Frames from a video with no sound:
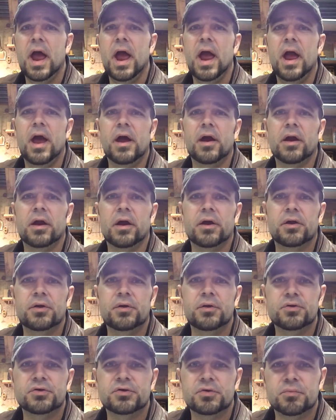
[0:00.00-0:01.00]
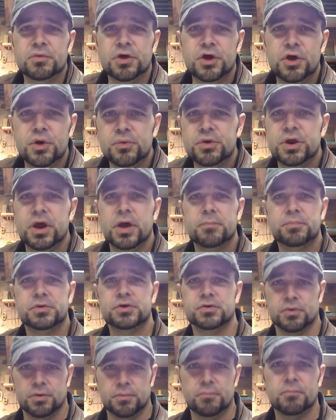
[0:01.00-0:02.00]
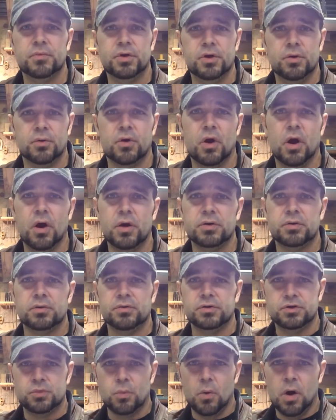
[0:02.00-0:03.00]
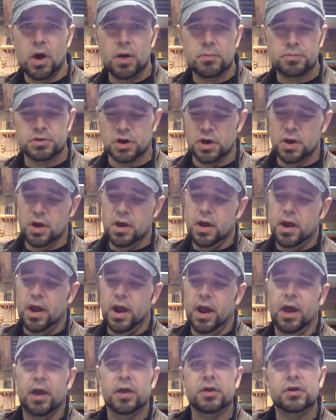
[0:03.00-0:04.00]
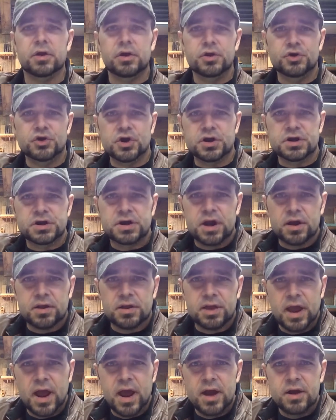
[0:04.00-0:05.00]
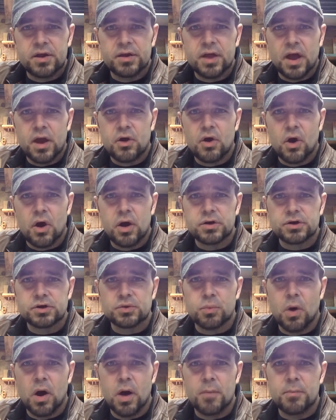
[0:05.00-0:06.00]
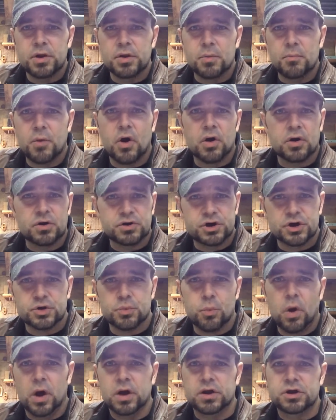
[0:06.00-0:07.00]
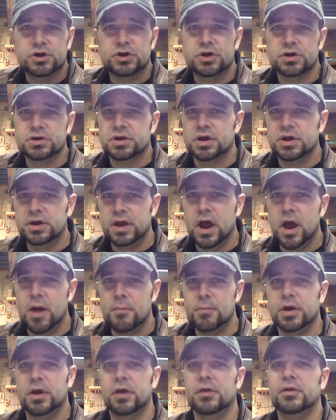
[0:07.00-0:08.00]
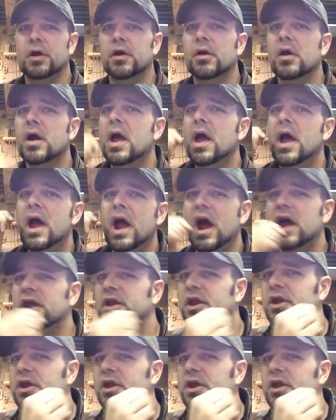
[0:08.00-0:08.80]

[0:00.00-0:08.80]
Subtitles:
and I used some Q-tips or cotton swabs, and just stick the end of that cotton swab in the bottle just once, just to dab it in there, and